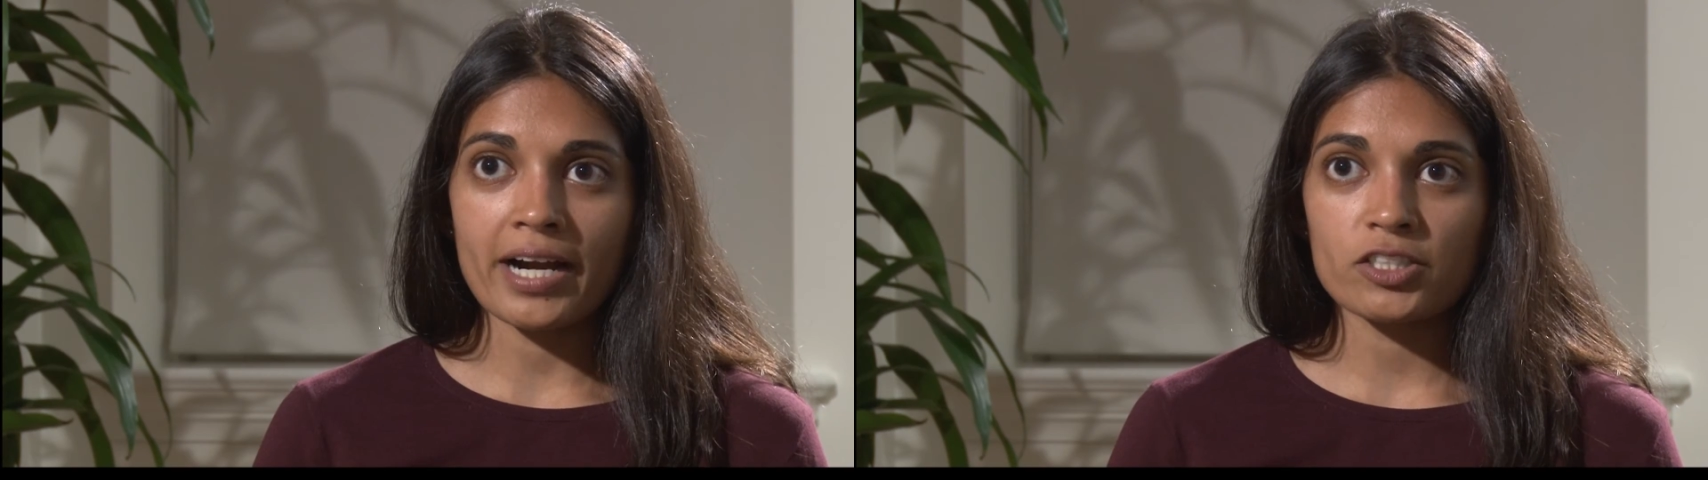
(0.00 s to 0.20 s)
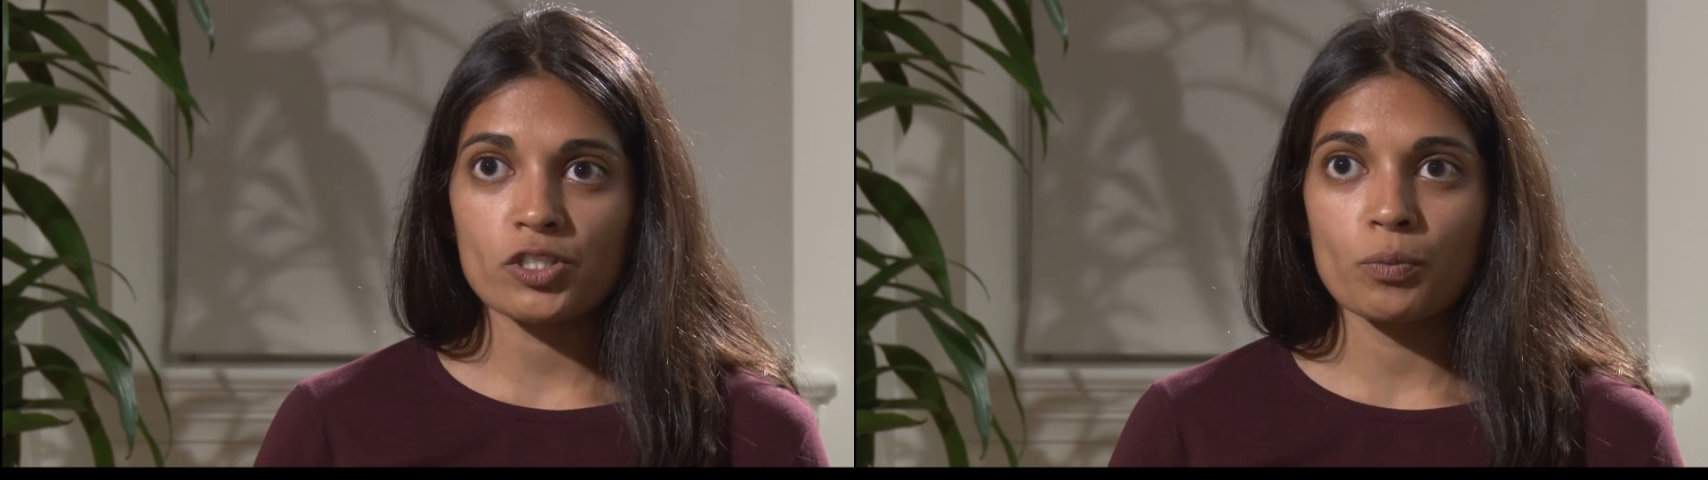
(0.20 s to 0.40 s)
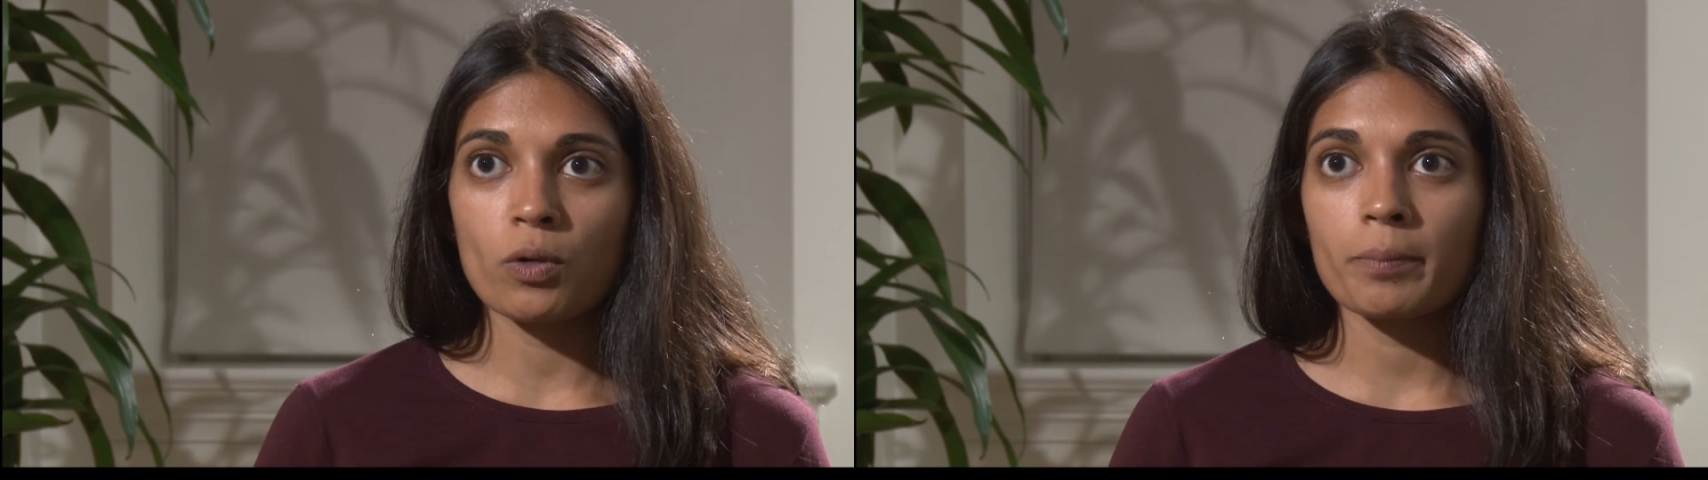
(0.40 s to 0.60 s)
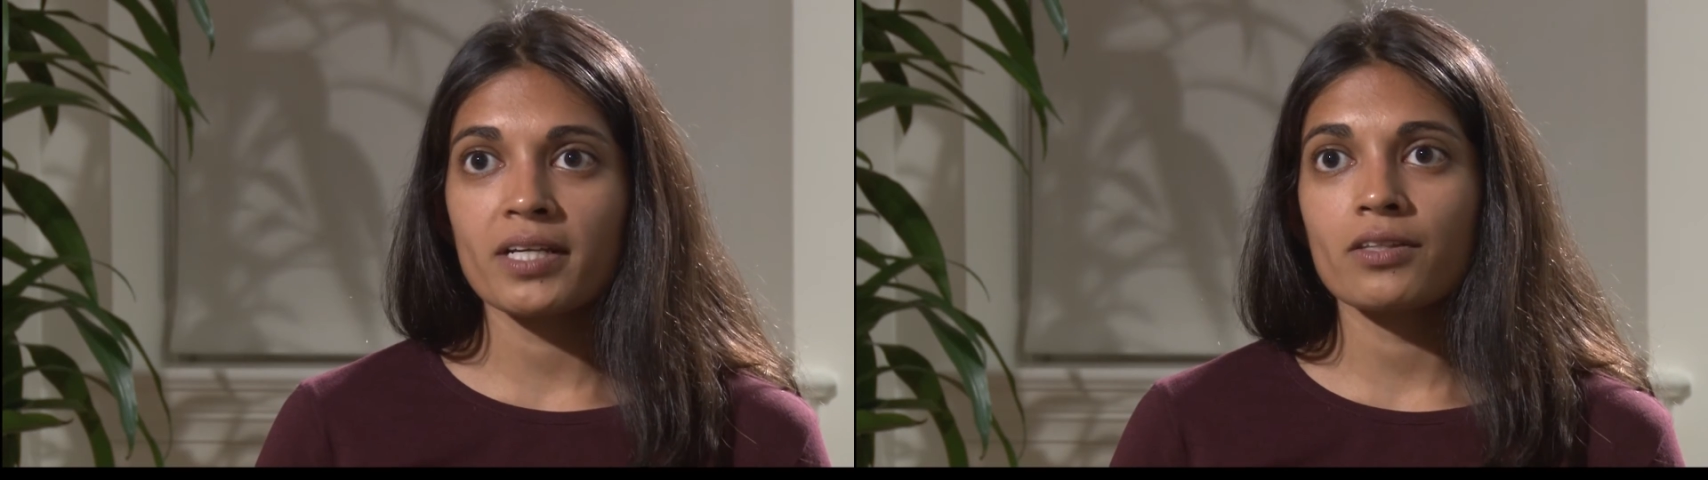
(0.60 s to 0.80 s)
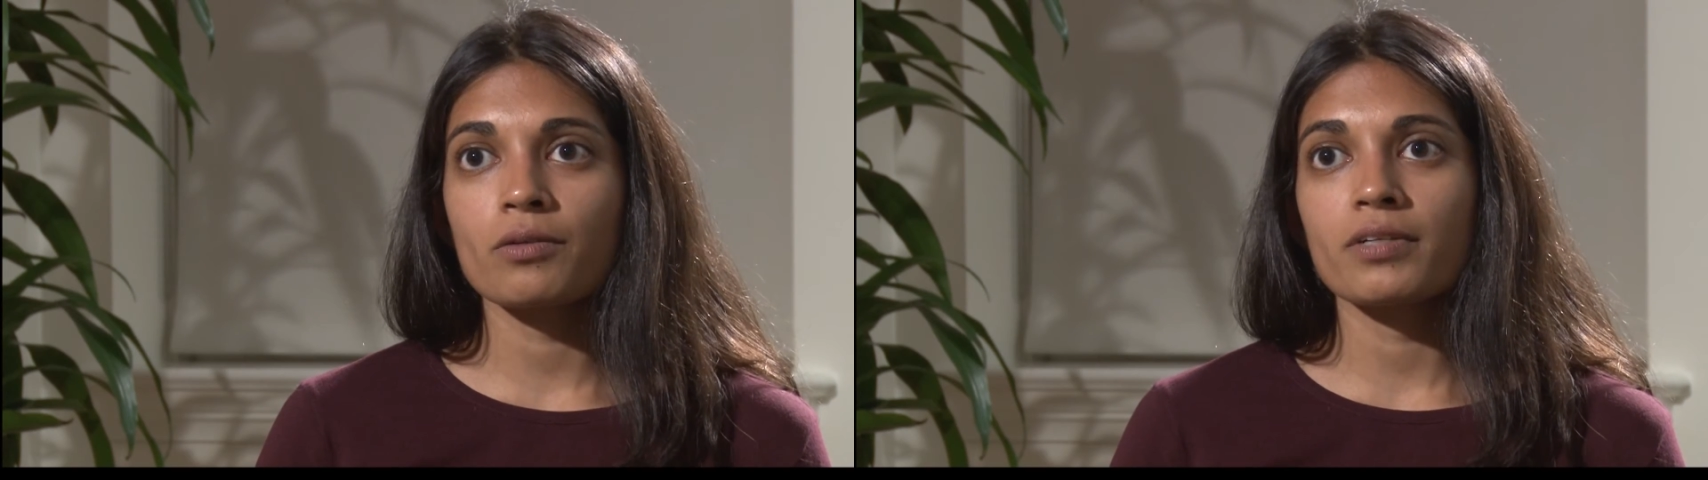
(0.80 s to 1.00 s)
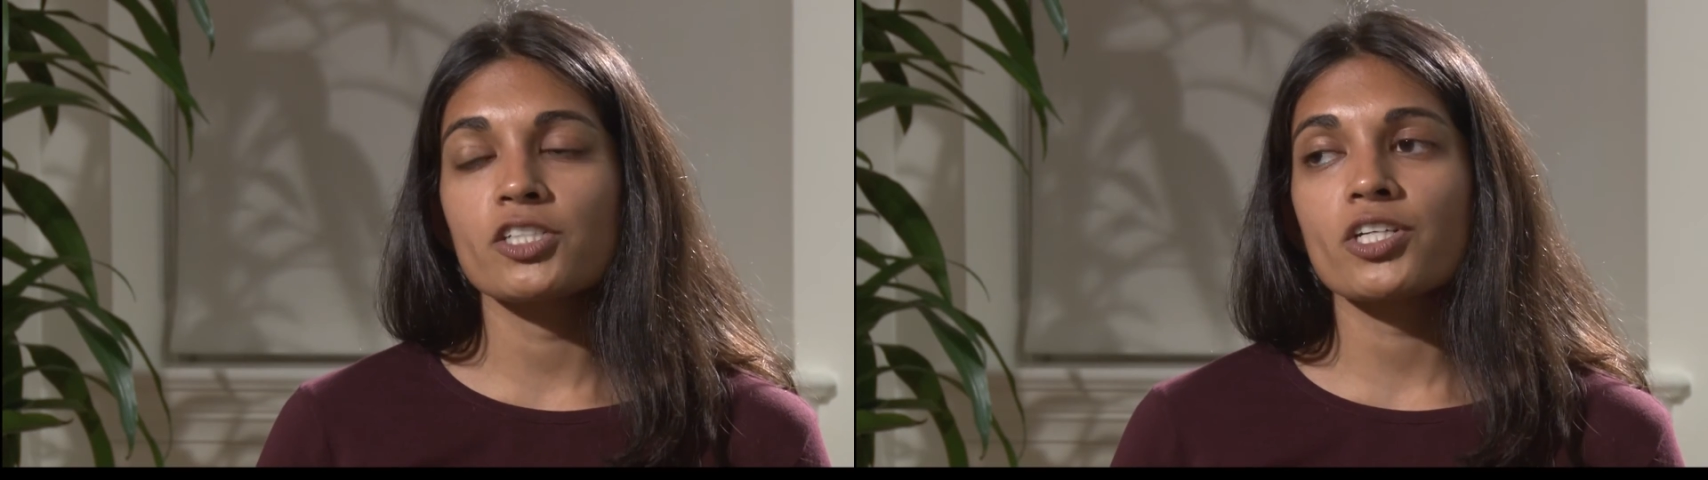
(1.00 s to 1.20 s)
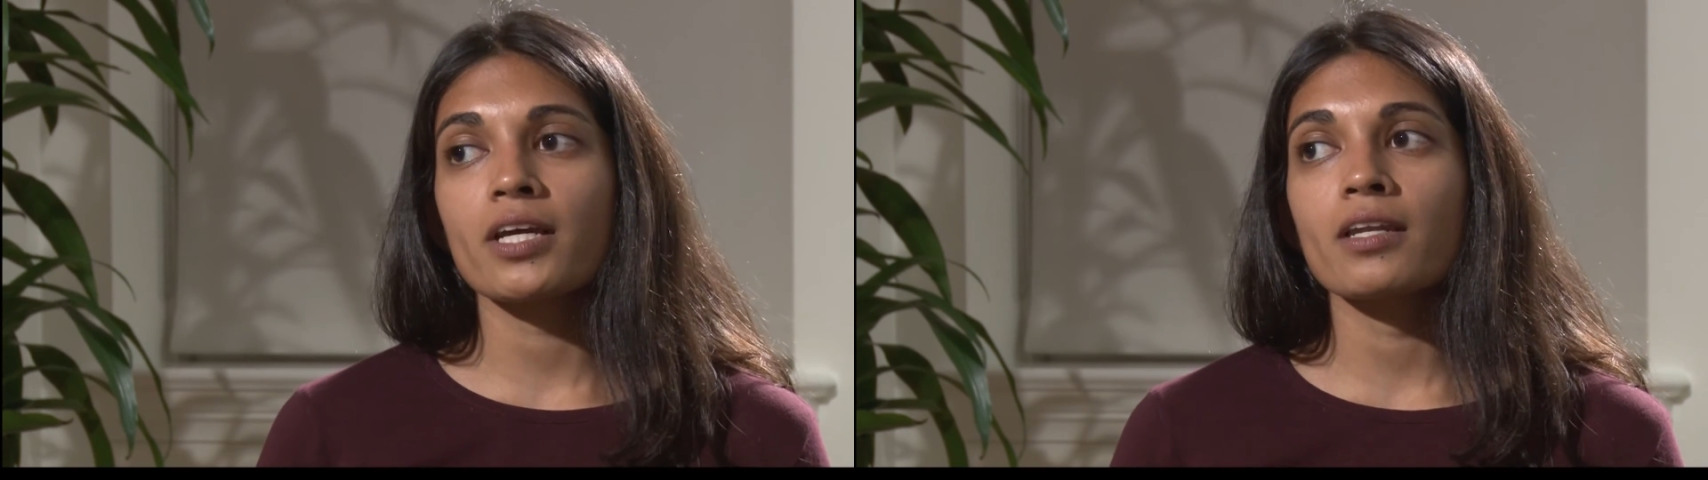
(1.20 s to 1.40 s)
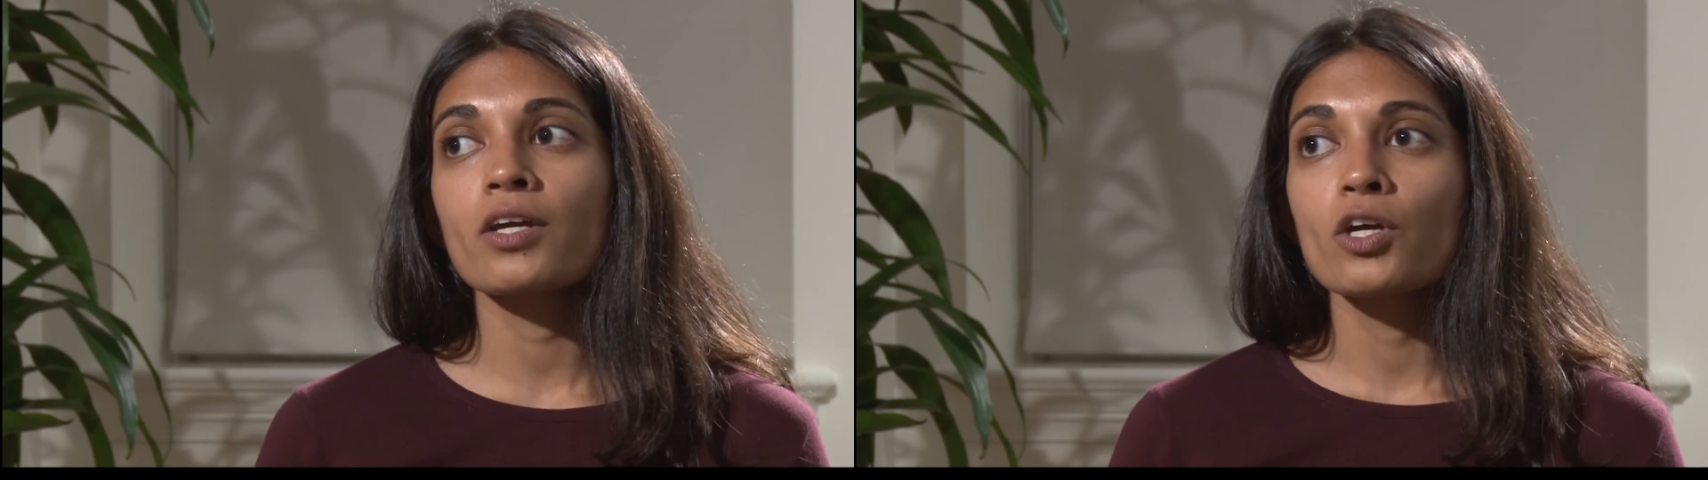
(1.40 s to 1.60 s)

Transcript: actually warming in the region,